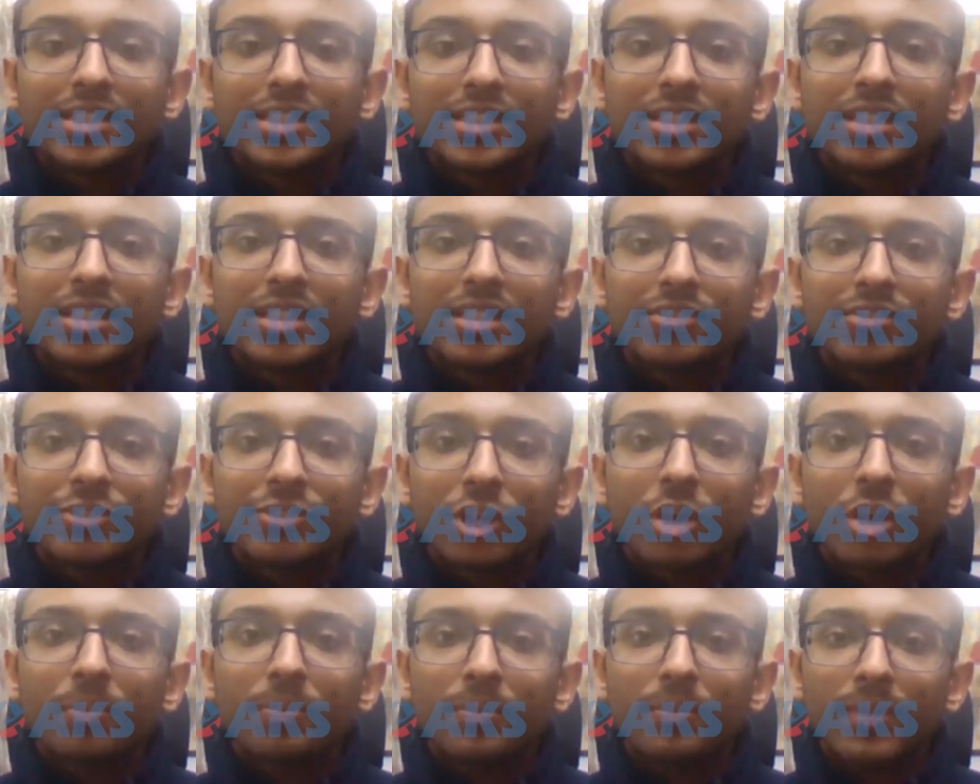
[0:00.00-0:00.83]

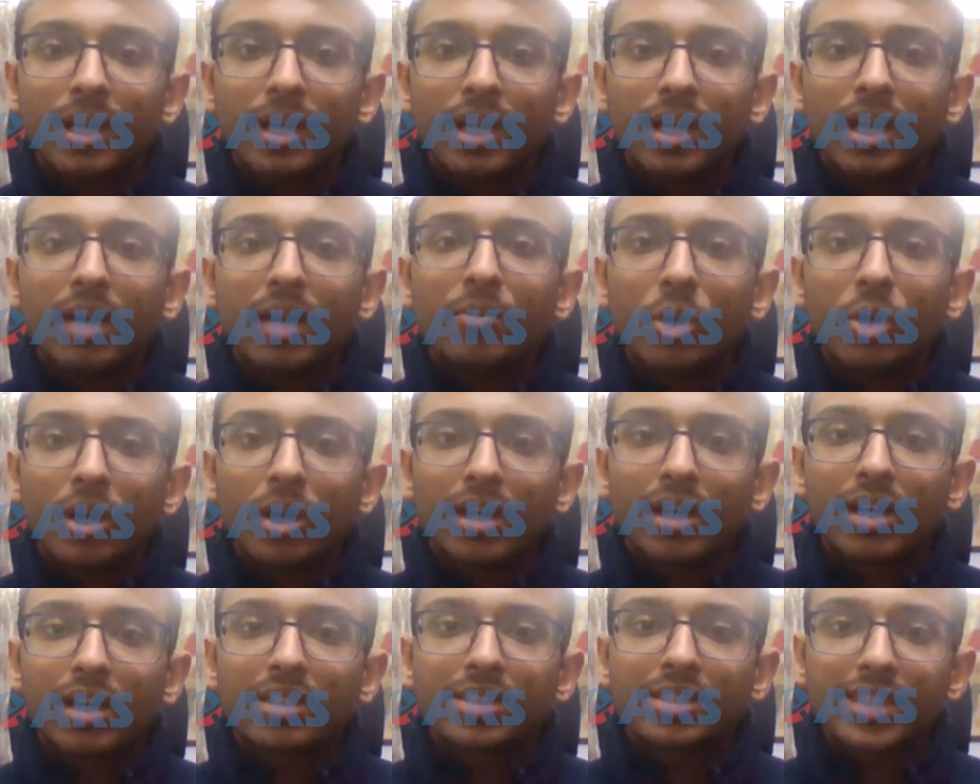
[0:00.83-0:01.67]
Sir, from a
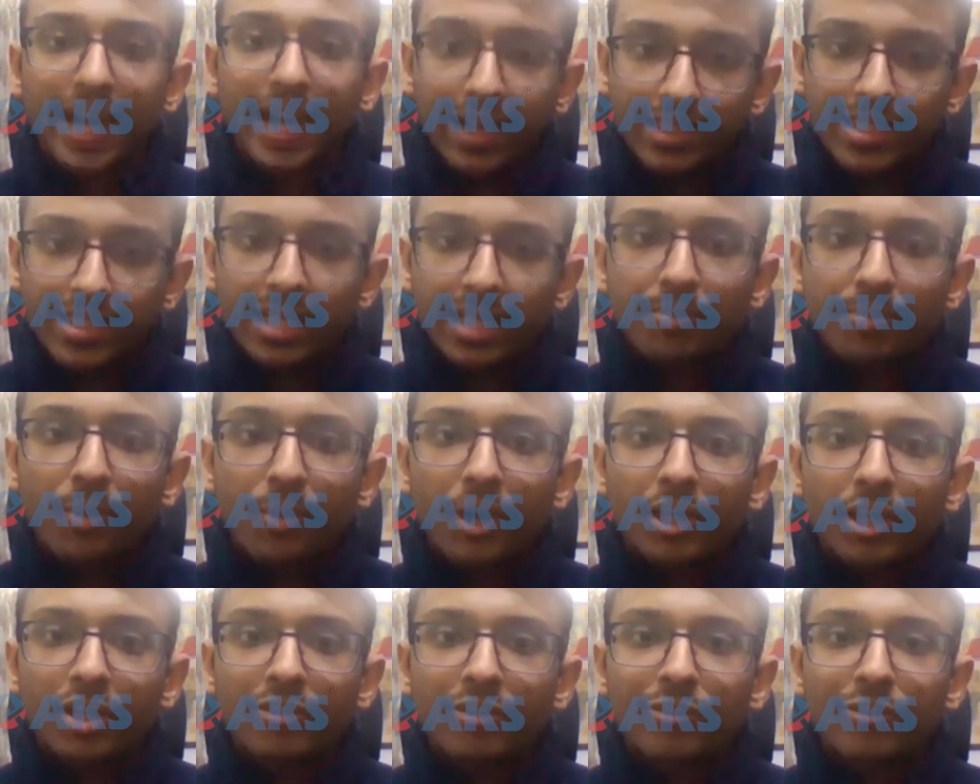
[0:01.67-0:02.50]
more
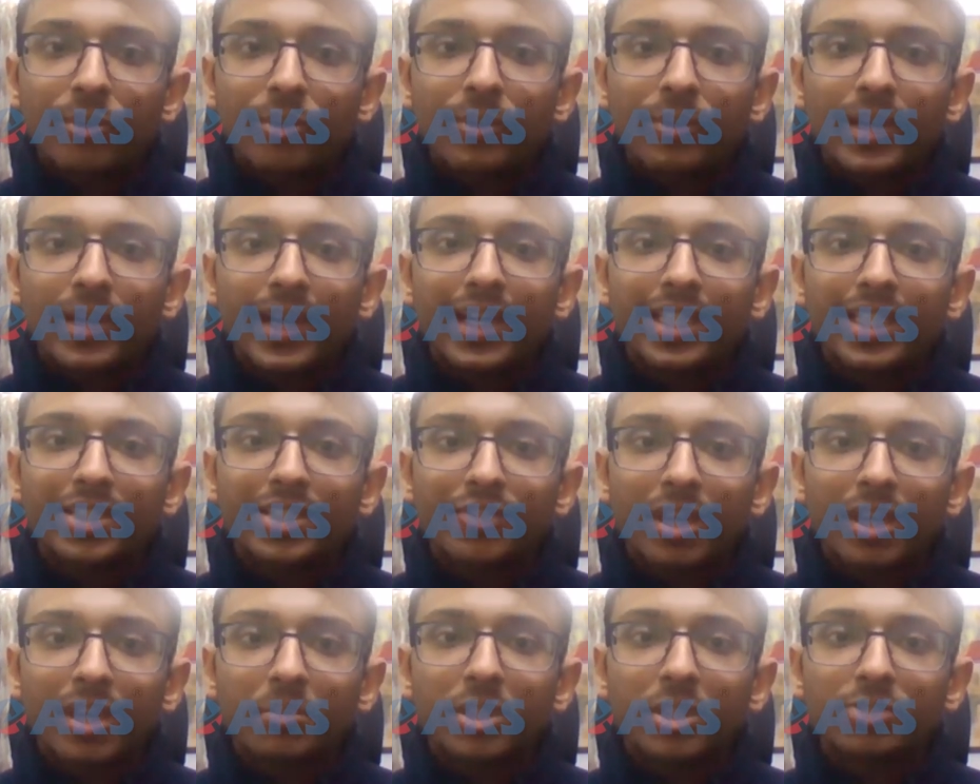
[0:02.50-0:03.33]
strategic point of view, it
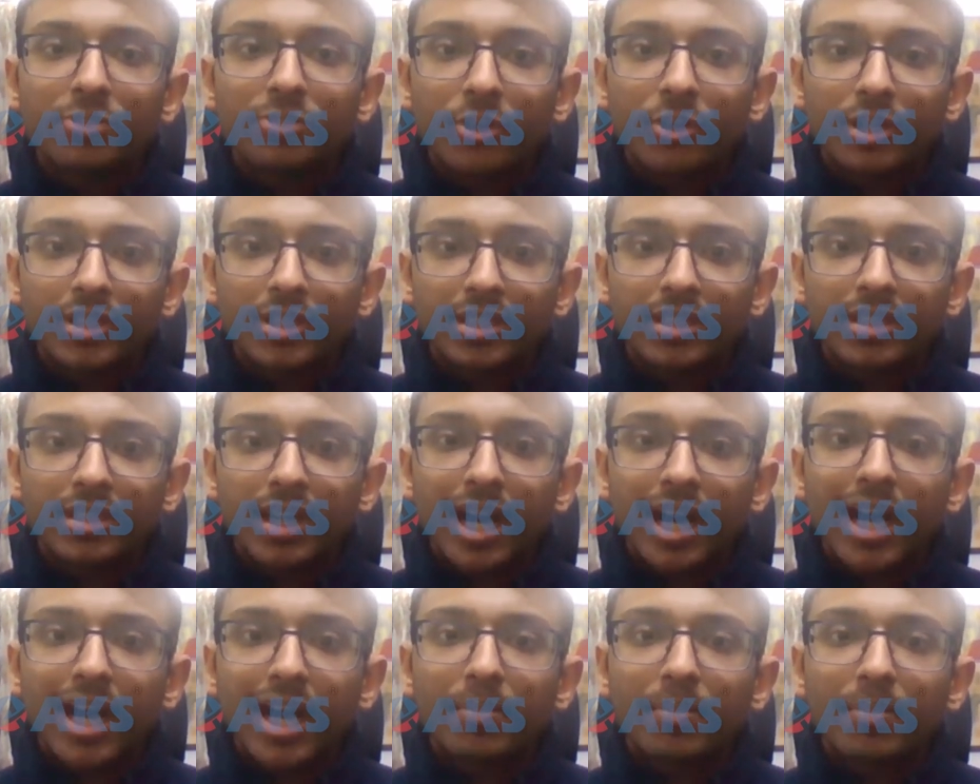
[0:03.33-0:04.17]
is famous for
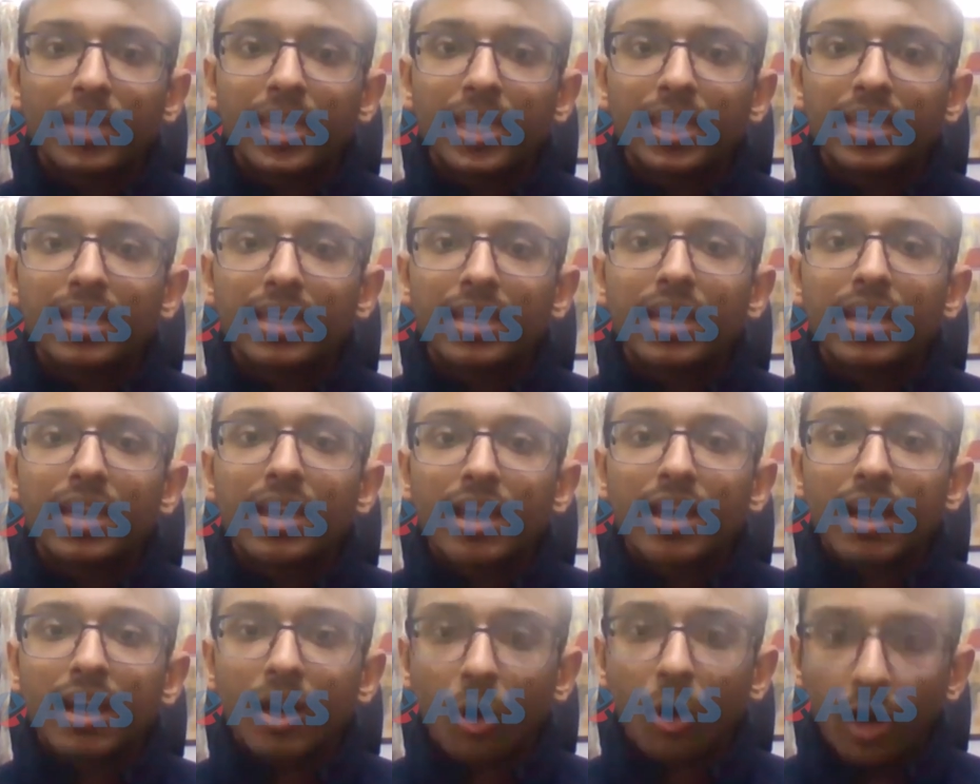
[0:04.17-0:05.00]
the army
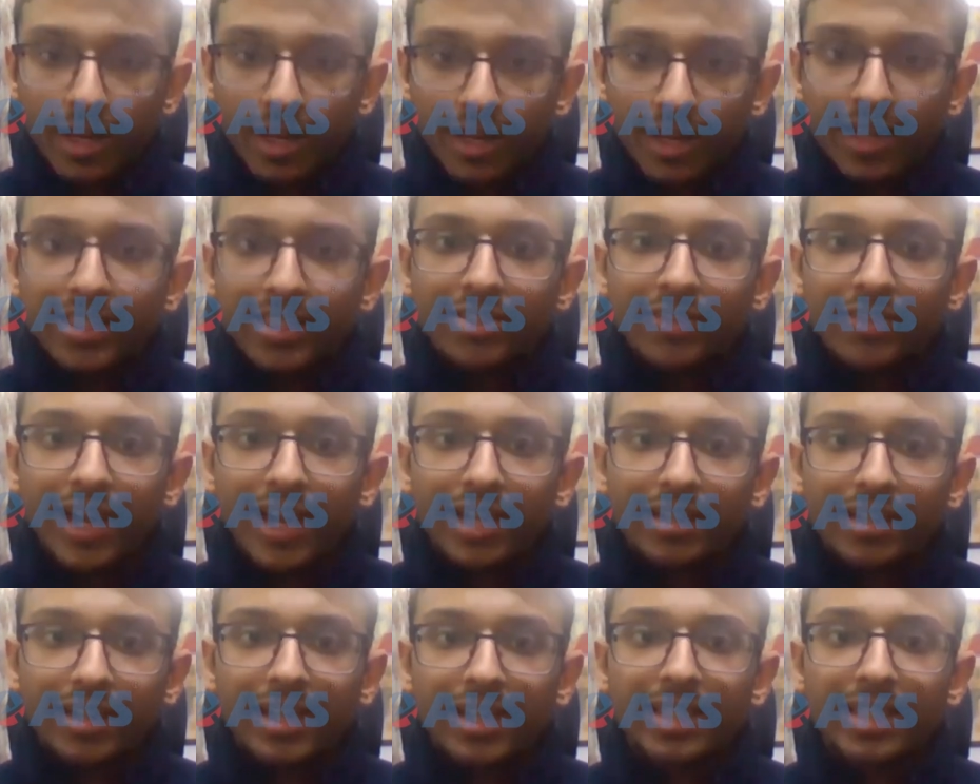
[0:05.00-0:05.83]
ordnance
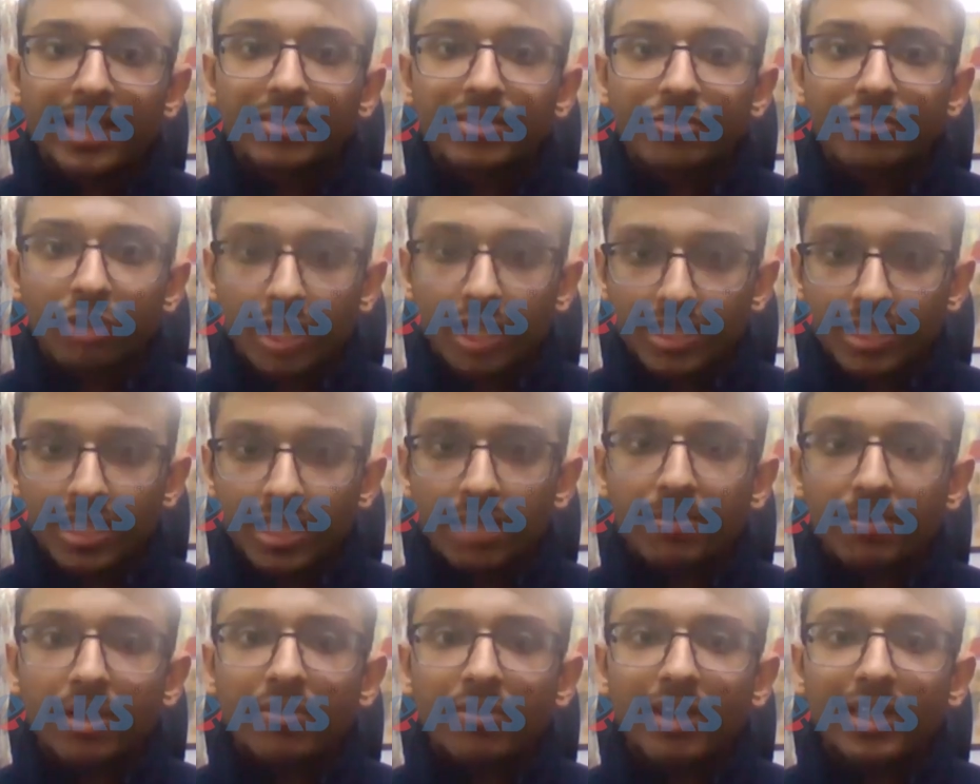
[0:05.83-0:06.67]
factories, for
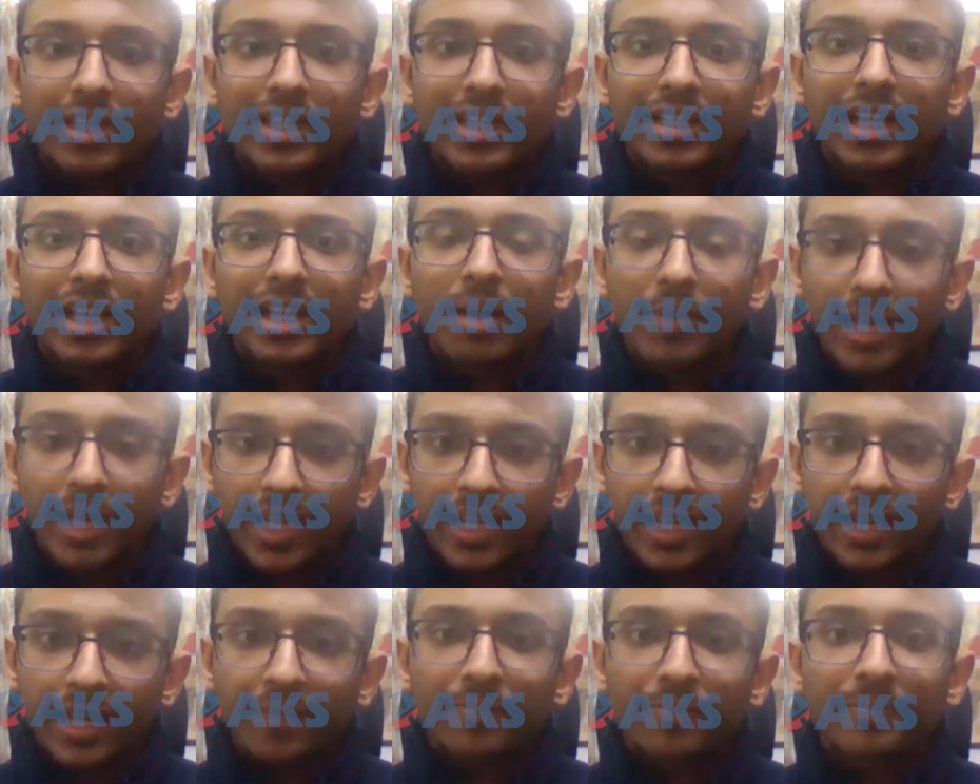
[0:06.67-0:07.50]
example, one in
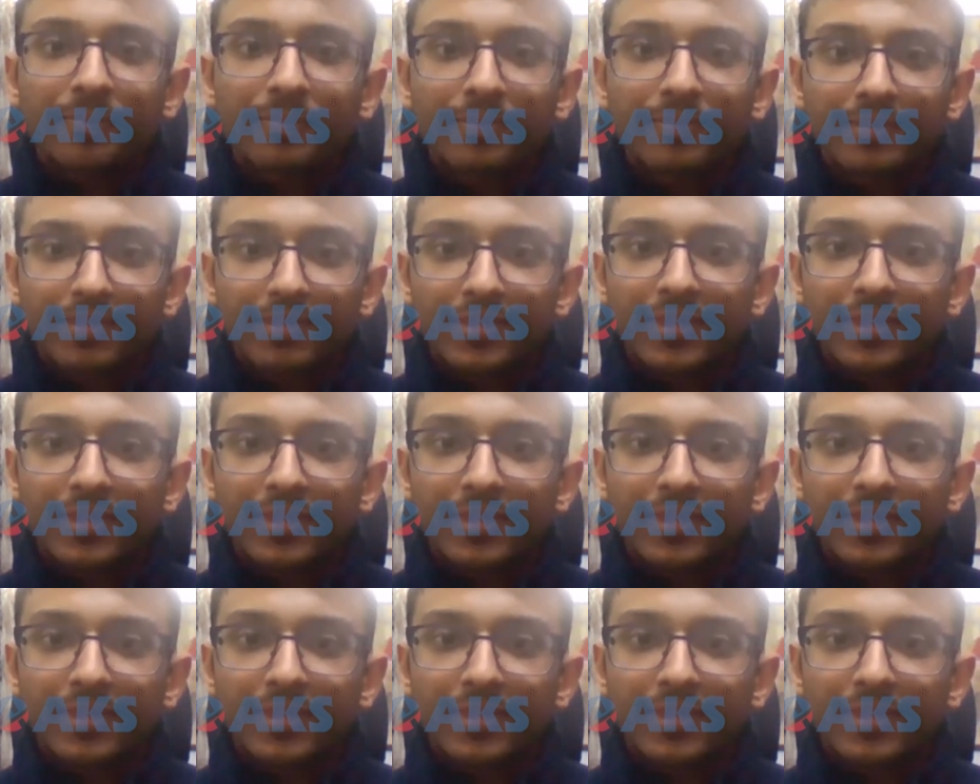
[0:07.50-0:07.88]
Khamaria.